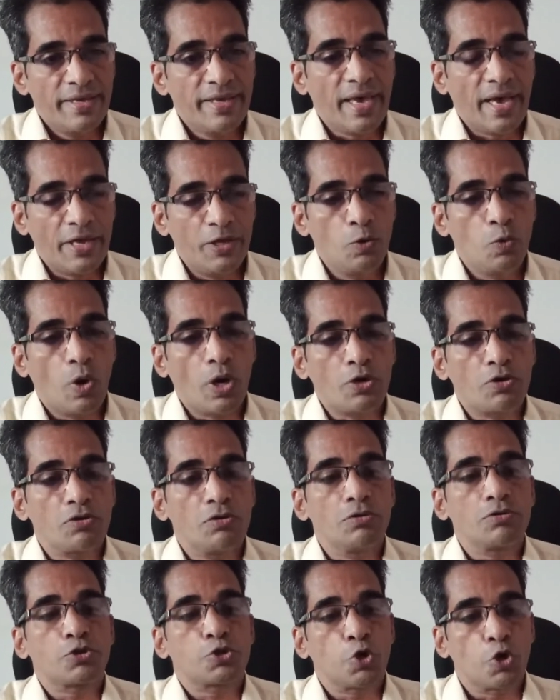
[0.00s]
Yeah, you want
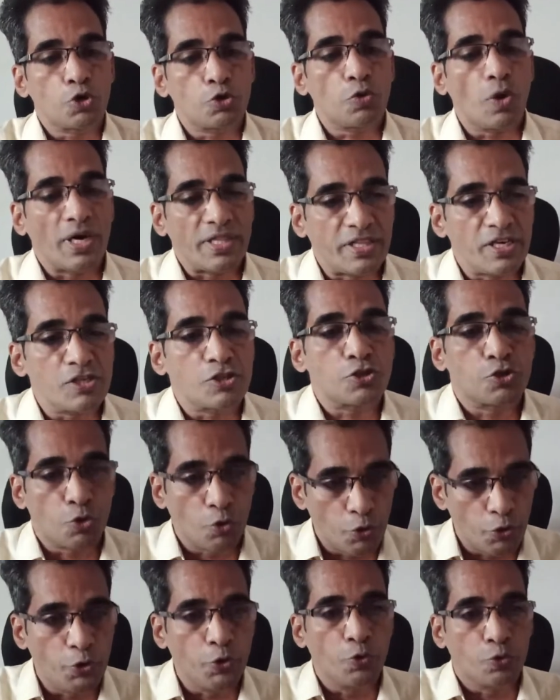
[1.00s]
to show to others
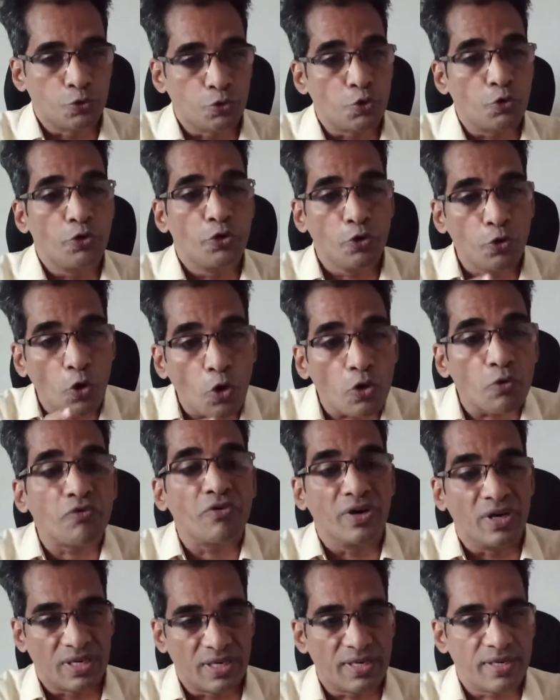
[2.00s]
through your
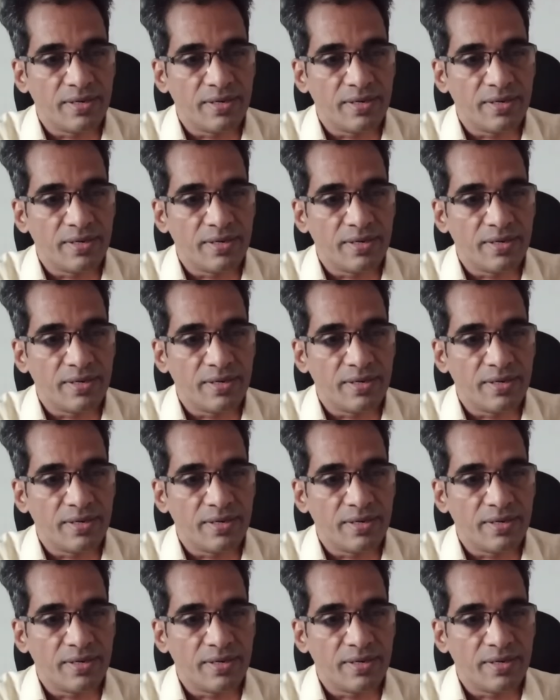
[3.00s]
work.